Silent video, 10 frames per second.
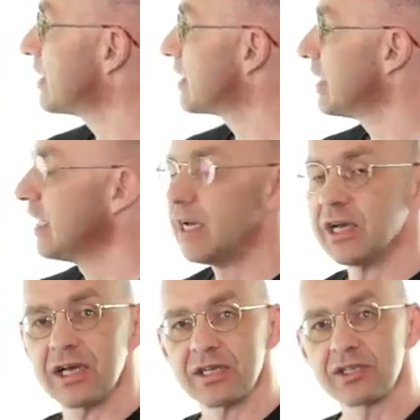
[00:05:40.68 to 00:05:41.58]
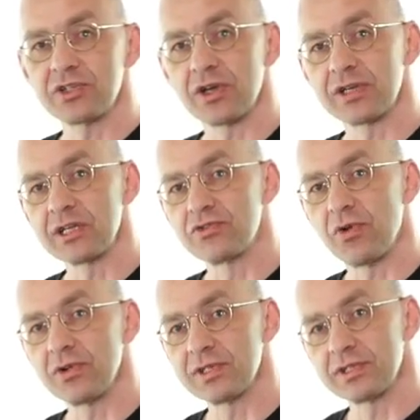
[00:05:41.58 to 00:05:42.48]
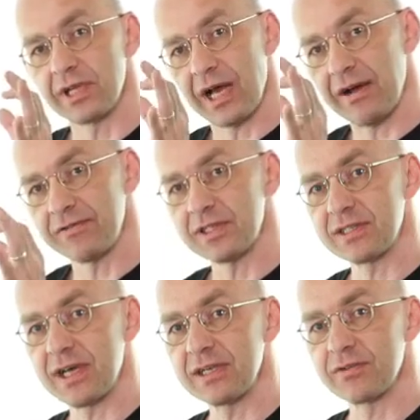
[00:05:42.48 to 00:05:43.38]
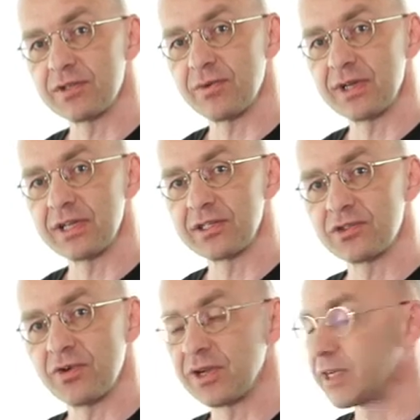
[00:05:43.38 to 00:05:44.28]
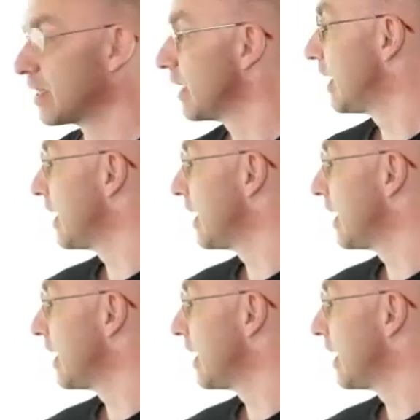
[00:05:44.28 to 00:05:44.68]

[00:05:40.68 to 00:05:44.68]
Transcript: Here the circle that rolls is half the size of the one that is rolling